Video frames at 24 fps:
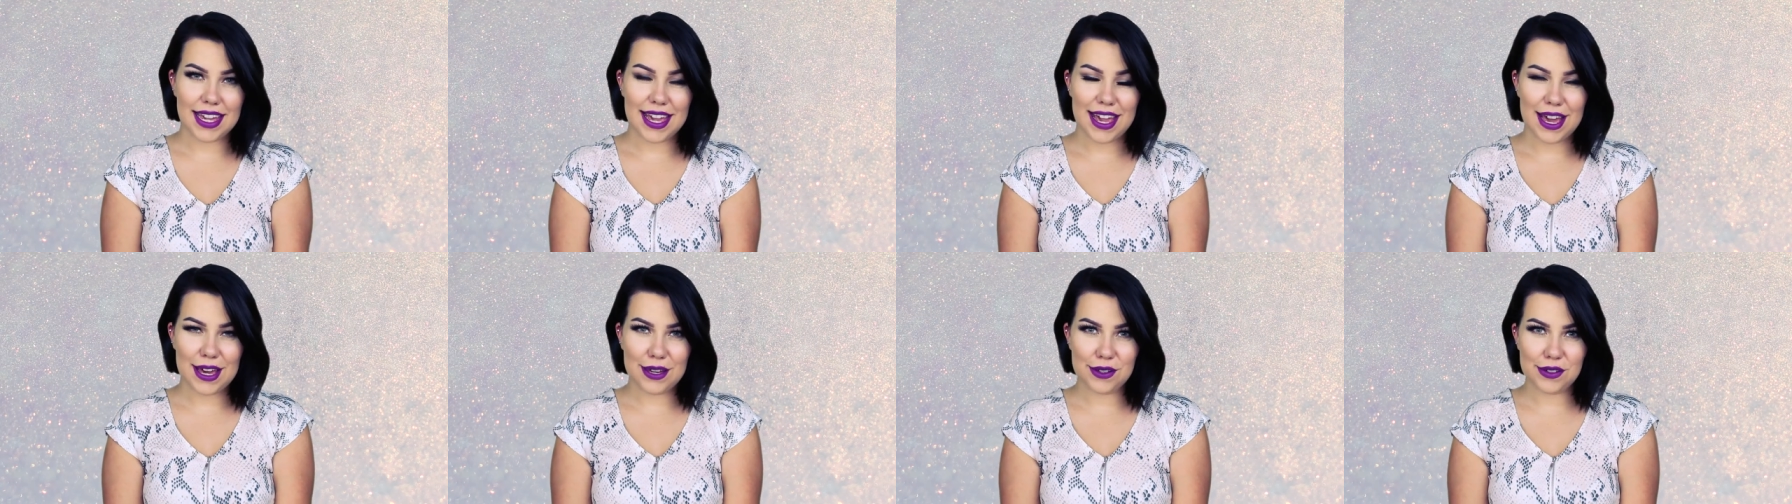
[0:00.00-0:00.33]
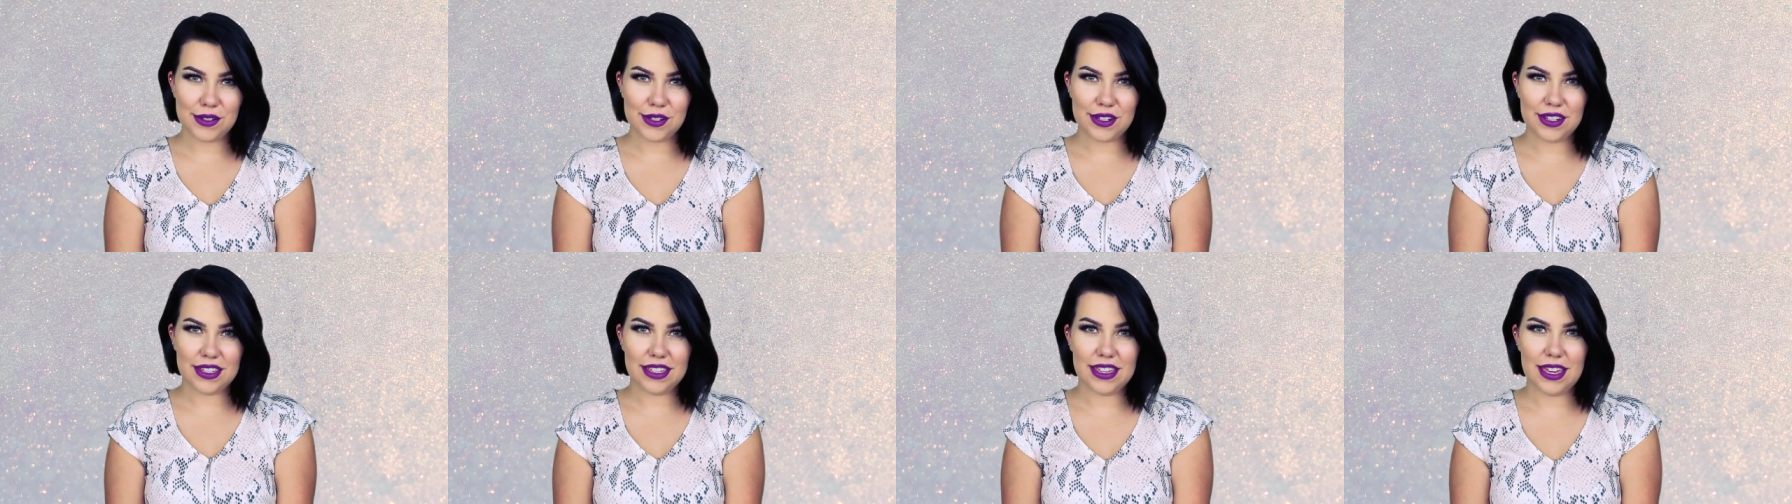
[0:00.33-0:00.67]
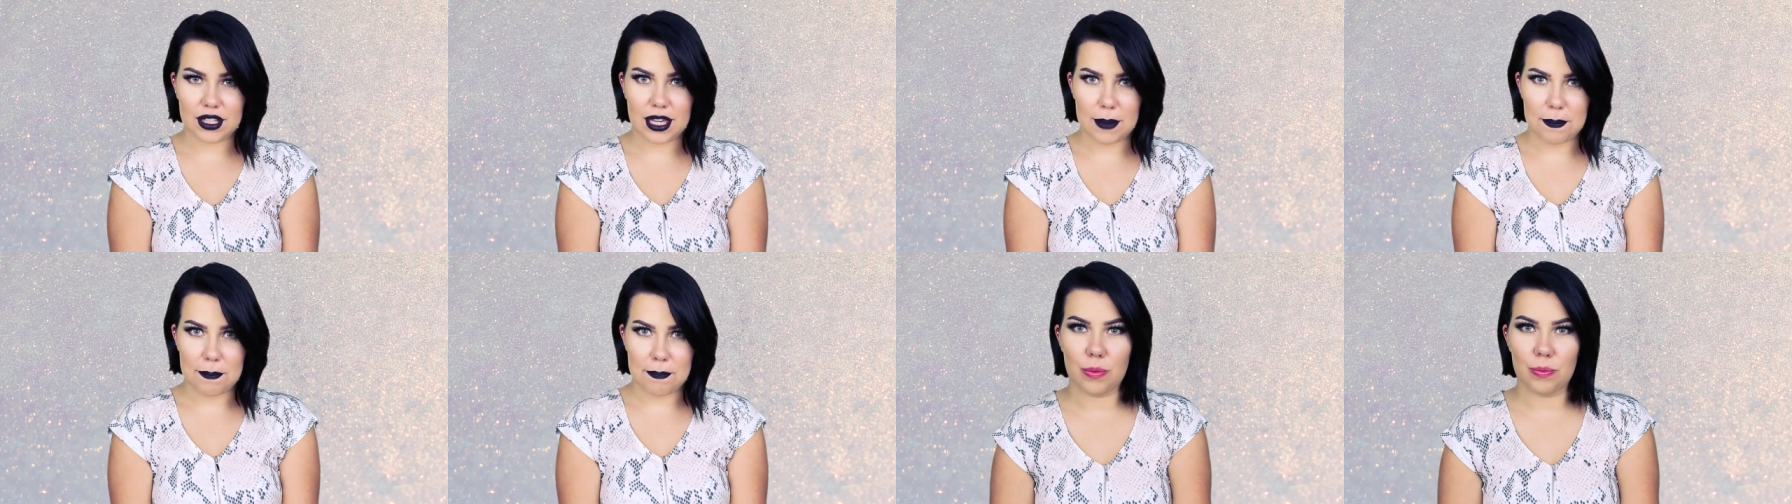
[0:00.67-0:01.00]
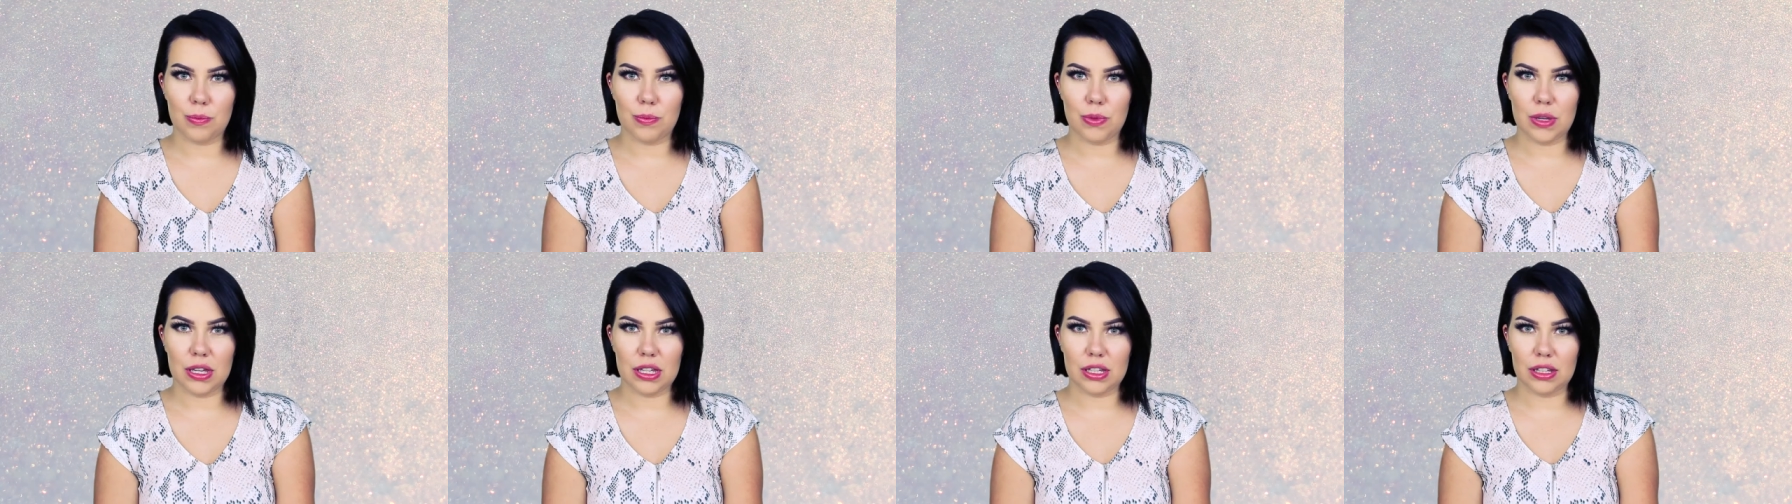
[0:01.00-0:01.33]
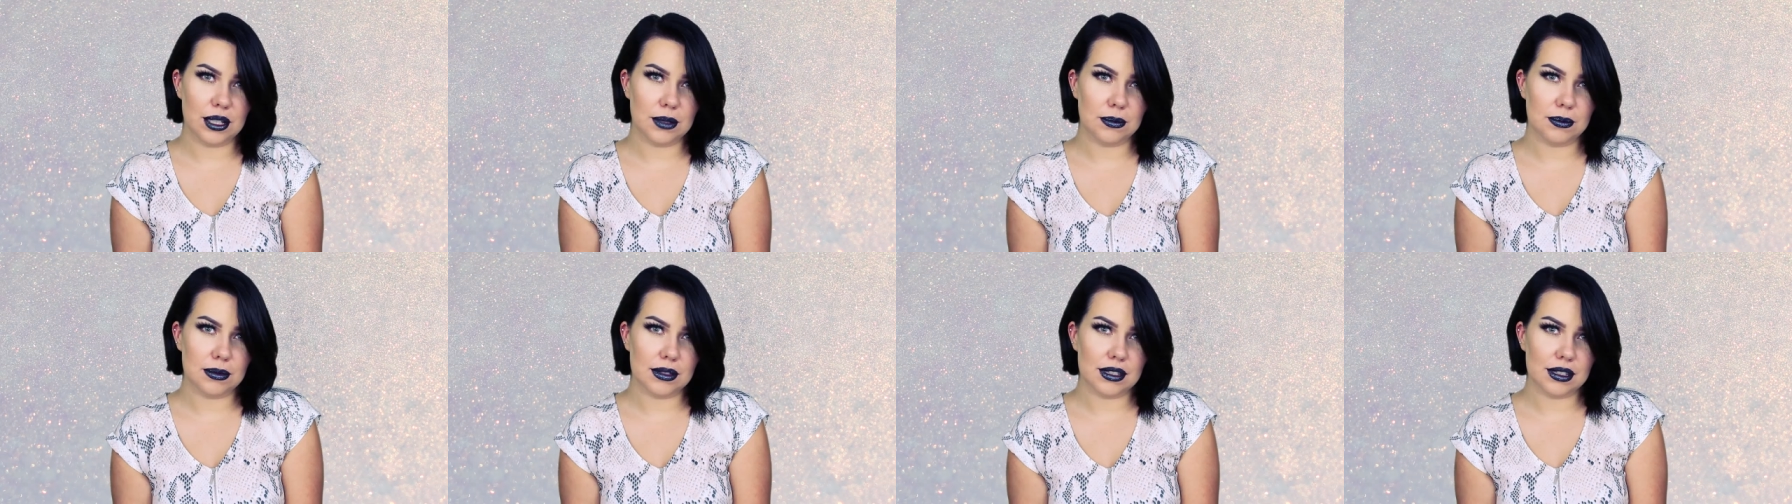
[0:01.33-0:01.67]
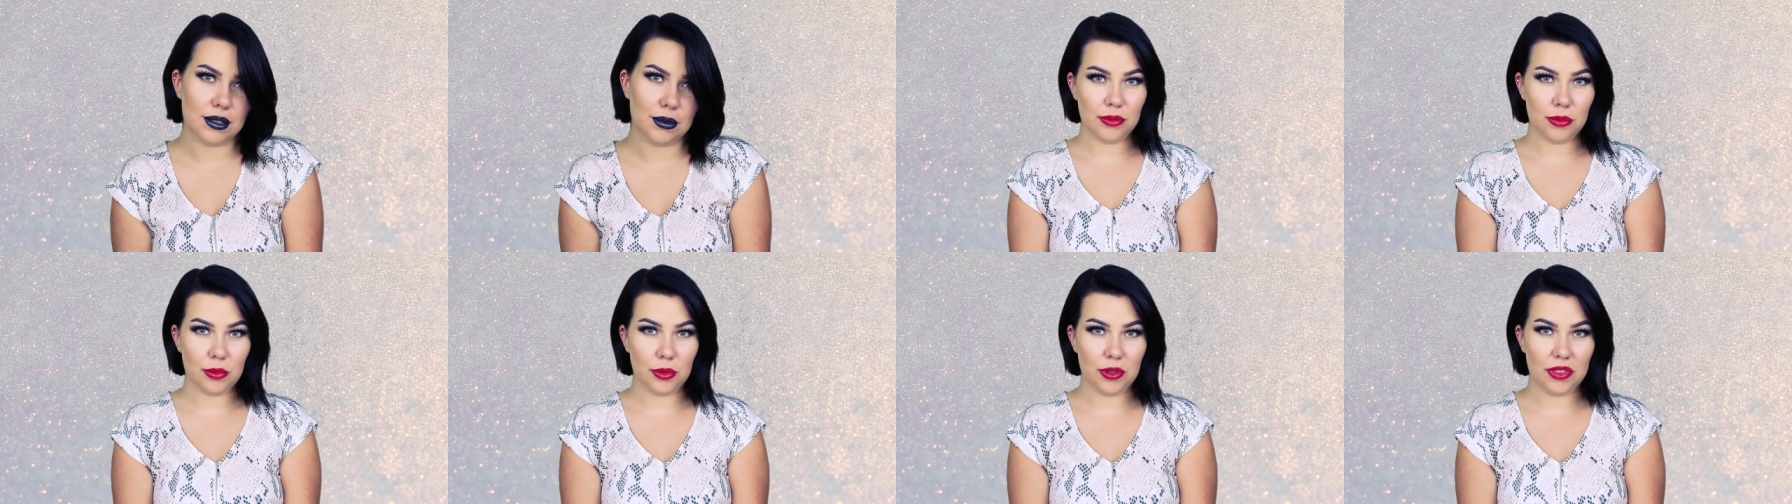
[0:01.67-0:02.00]
how to get big
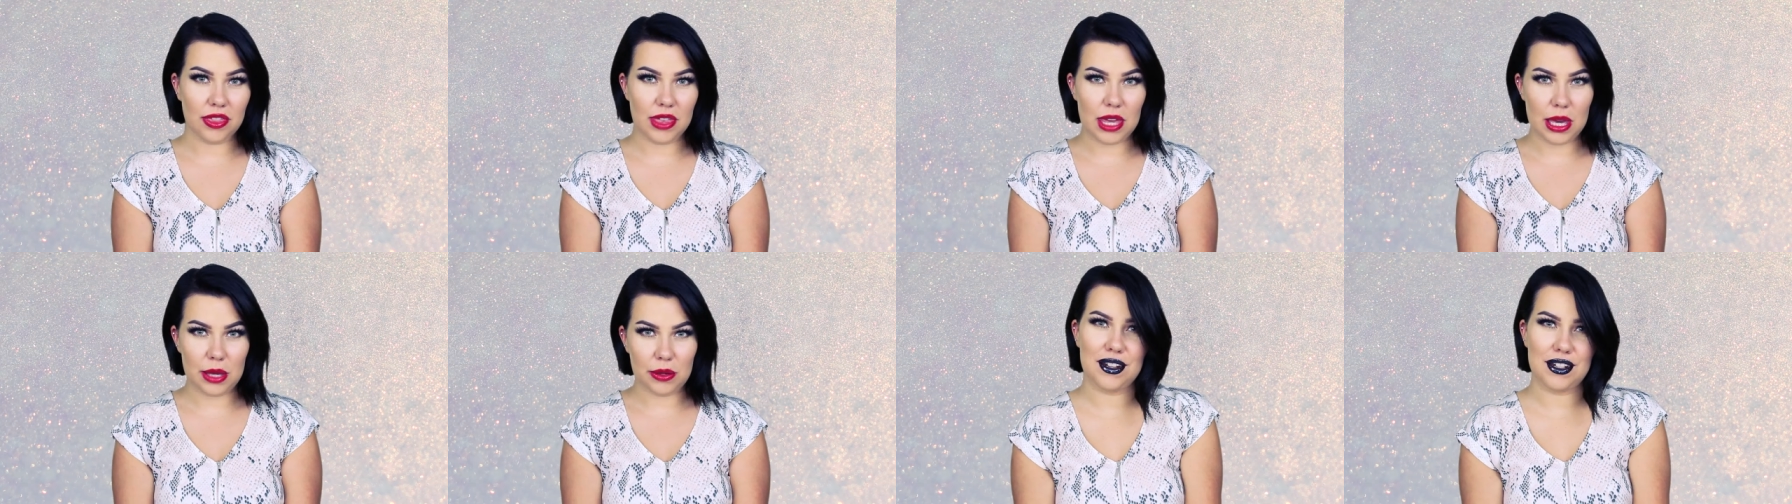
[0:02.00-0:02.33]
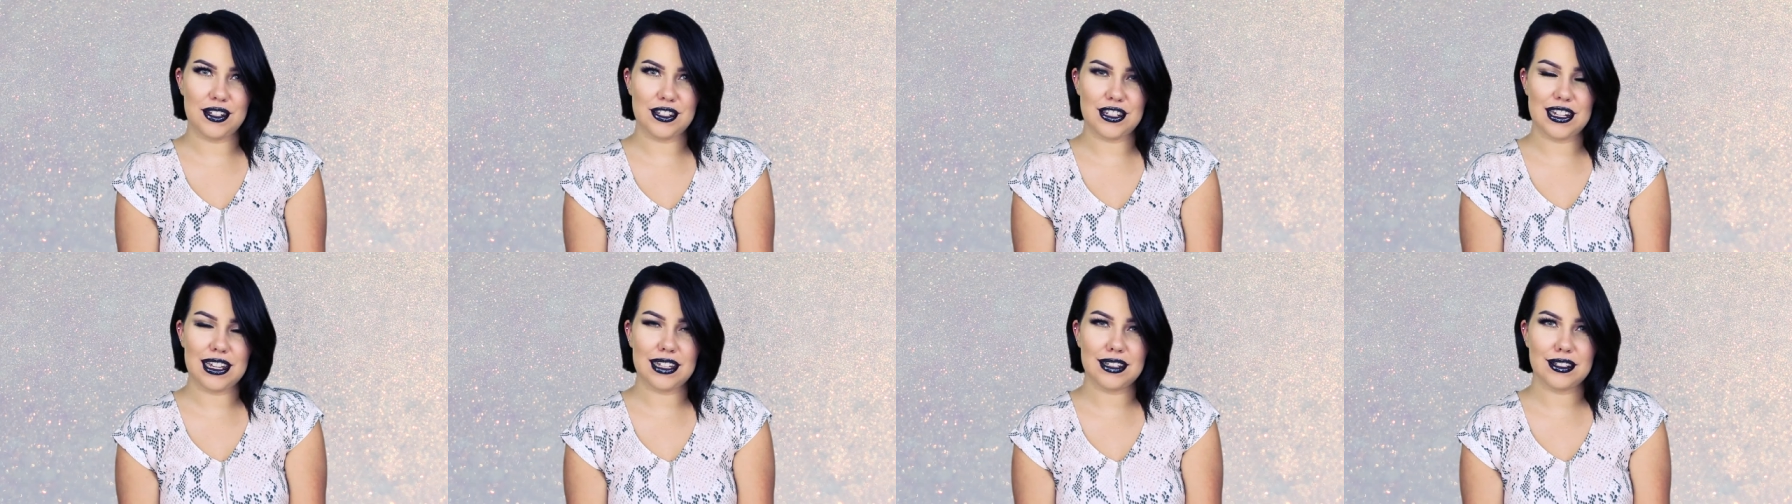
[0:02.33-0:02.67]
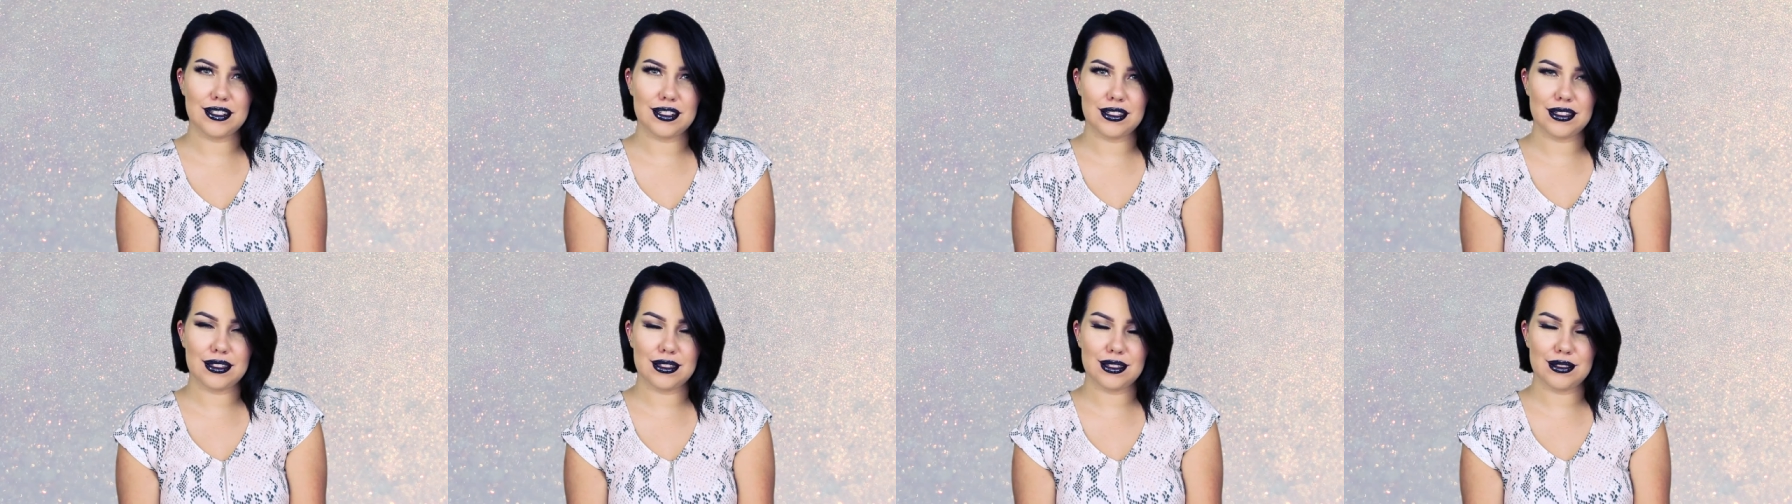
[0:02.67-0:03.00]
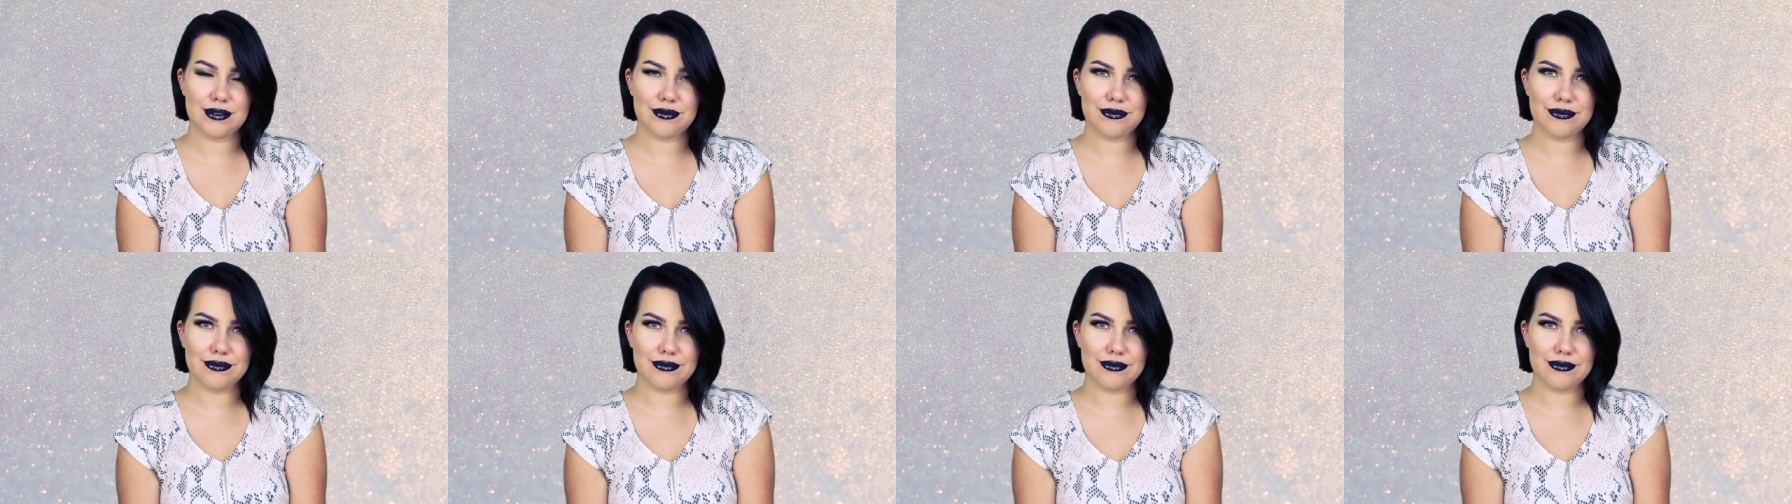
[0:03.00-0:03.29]
lips without injections.